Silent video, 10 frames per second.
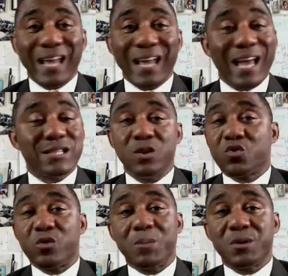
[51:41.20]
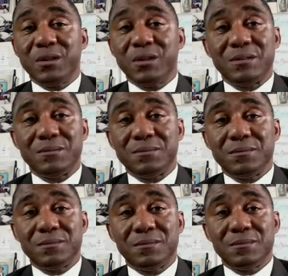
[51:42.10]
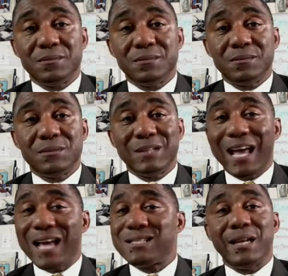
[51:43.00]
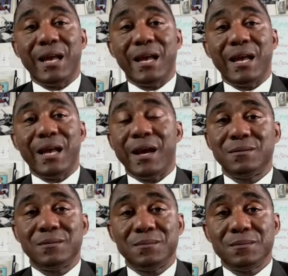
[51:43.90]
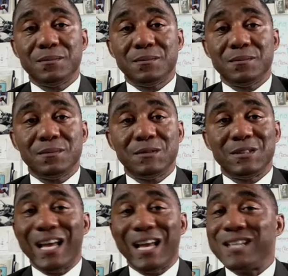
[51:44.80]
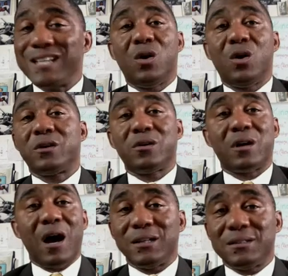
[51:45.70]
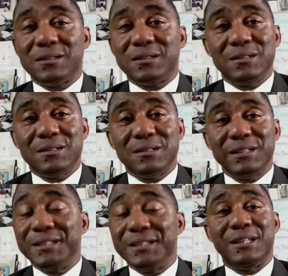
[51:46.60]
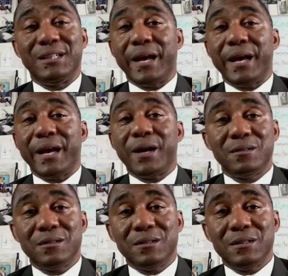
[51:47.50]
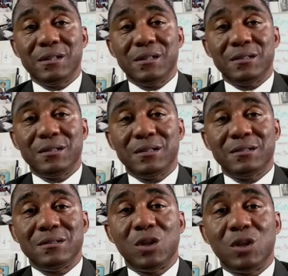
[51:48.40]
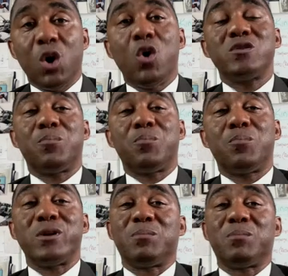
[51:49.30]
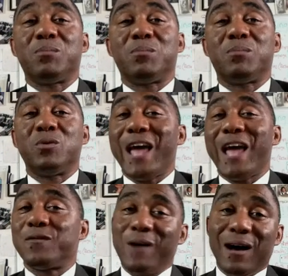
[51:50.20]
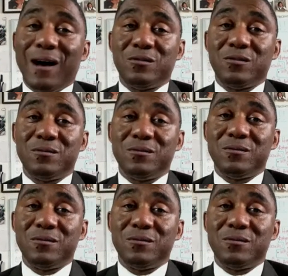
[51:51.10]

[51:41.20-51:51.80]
Right? That's in the scripture. That's in there. That's in the Holy Quran. It's in there. Those are the principles we have to follow.